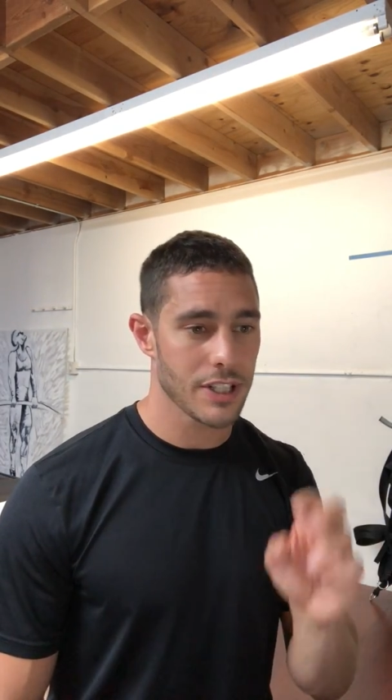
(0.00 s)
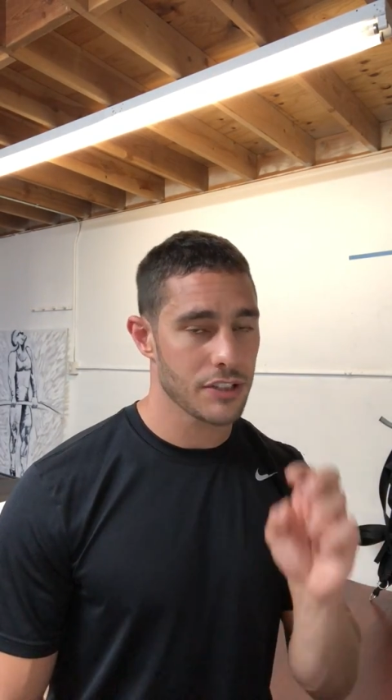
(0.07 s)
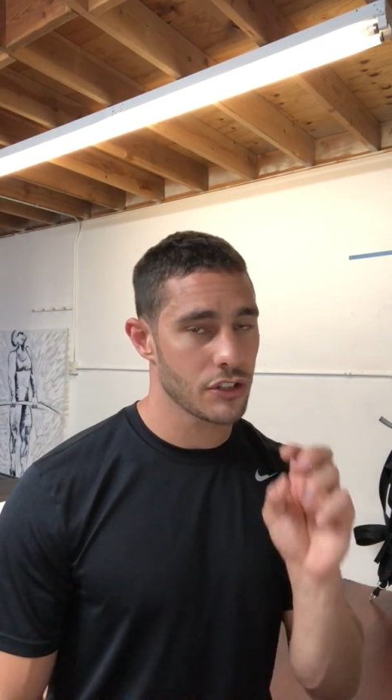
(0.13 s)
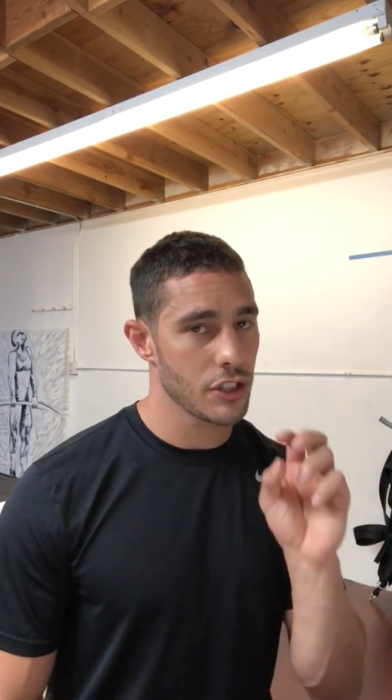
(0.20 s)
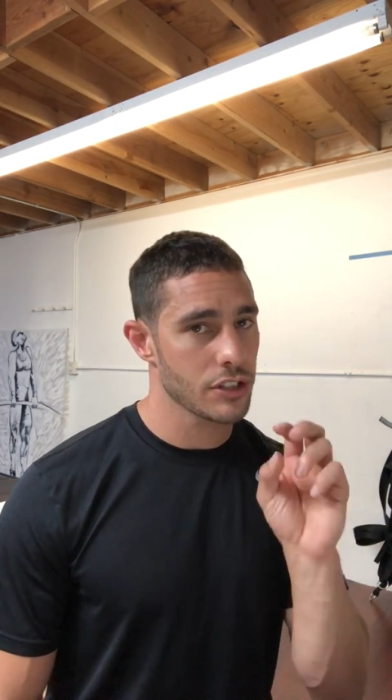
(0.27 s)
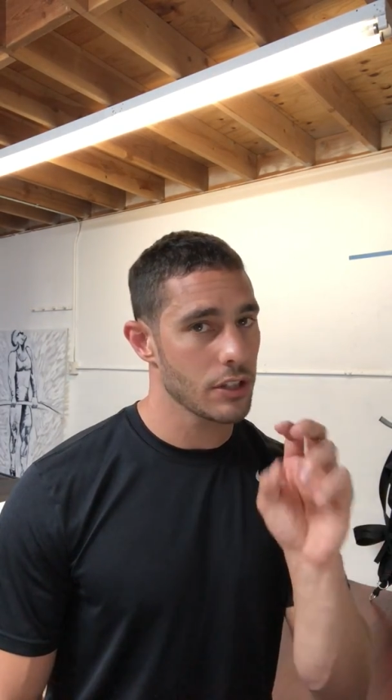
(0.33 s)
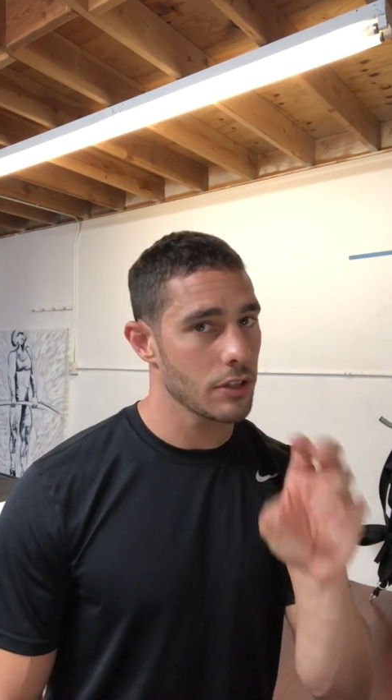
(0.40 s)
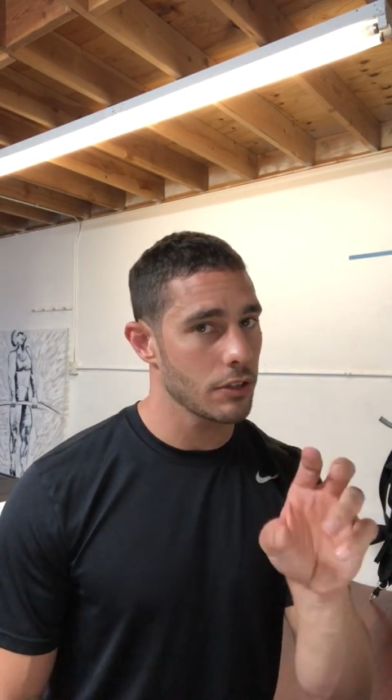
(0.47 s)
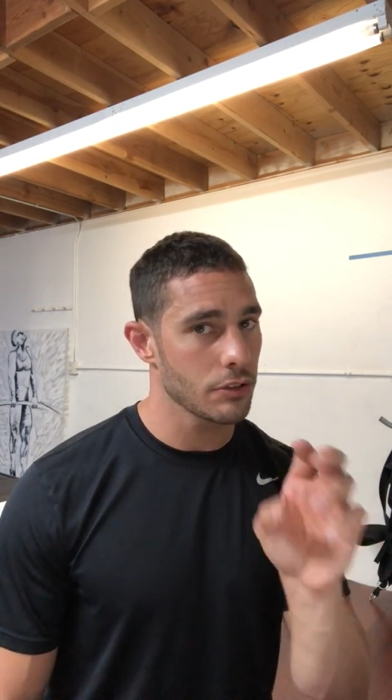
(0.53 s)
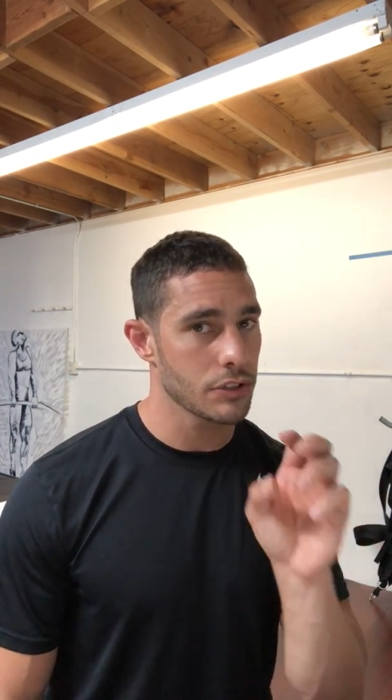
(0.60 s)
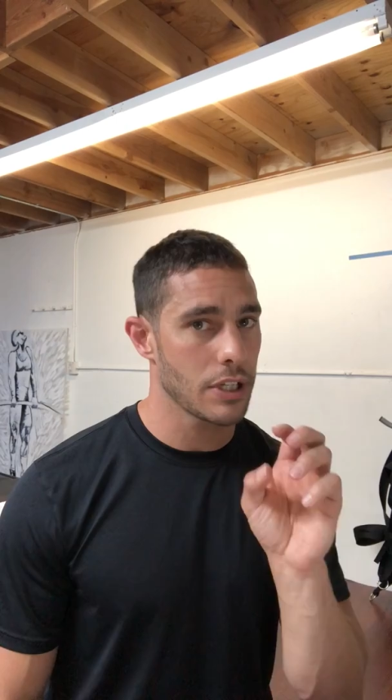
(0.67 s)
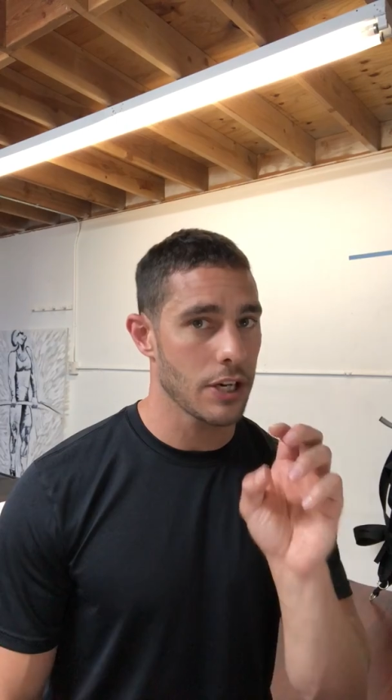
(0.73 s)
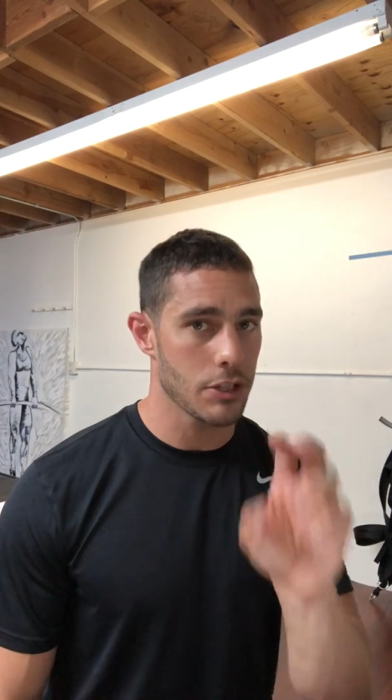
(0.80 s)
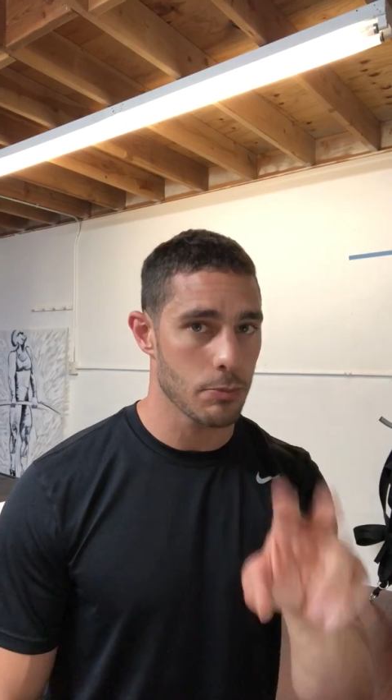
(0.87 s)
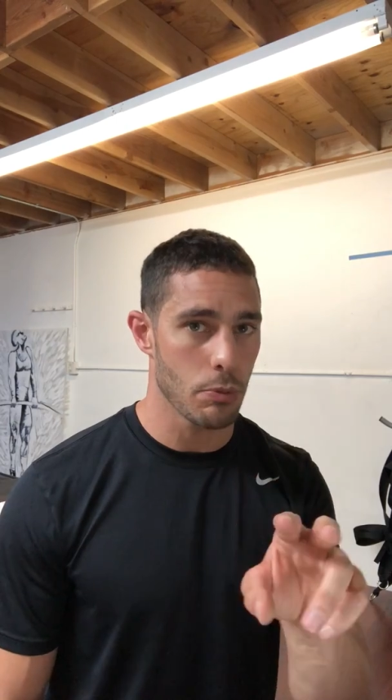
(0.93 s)
as just a little
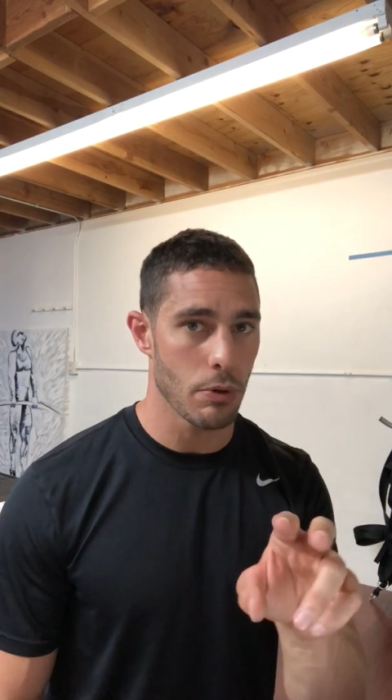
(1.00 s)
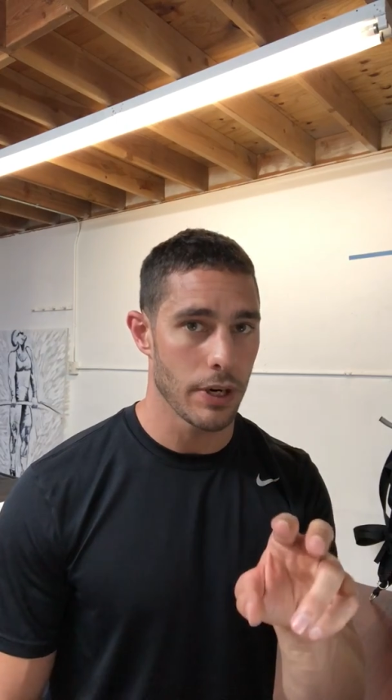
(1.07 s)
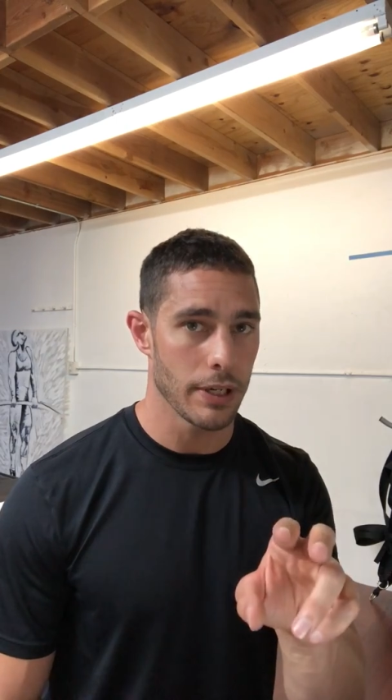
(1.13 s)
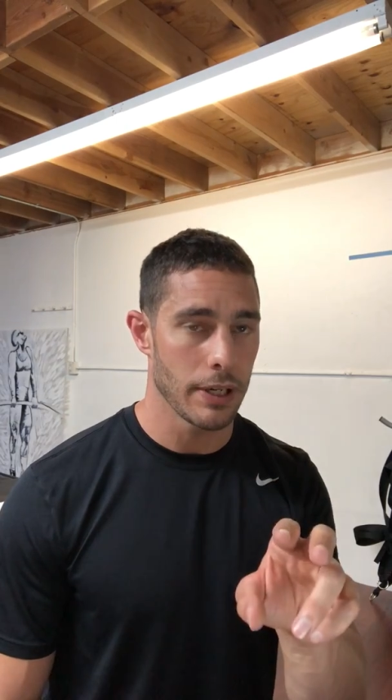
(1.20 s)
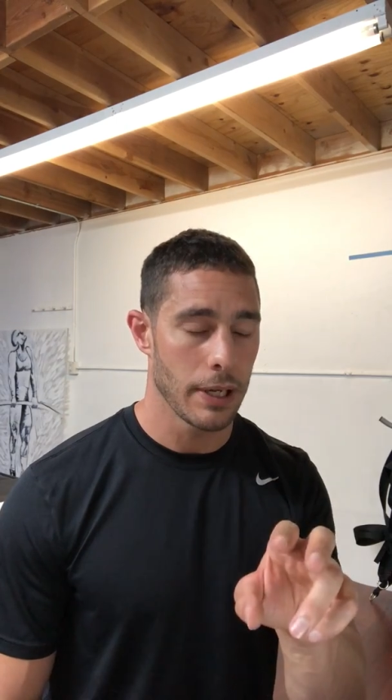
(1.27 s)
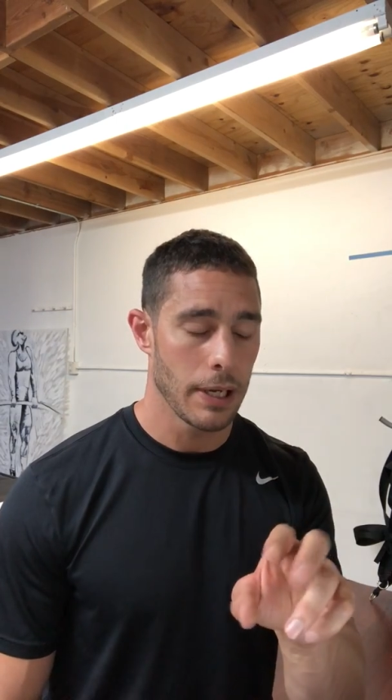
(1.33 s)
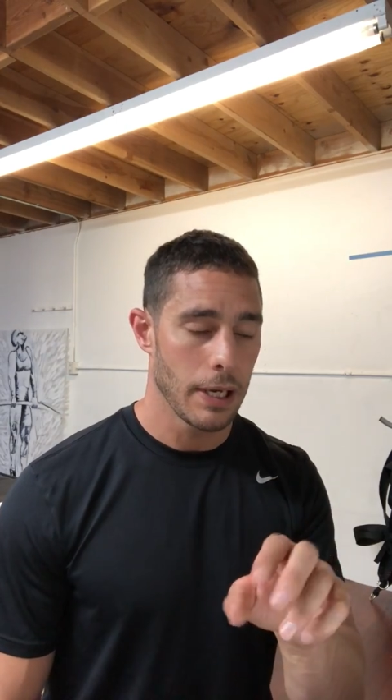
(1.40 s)
touch point.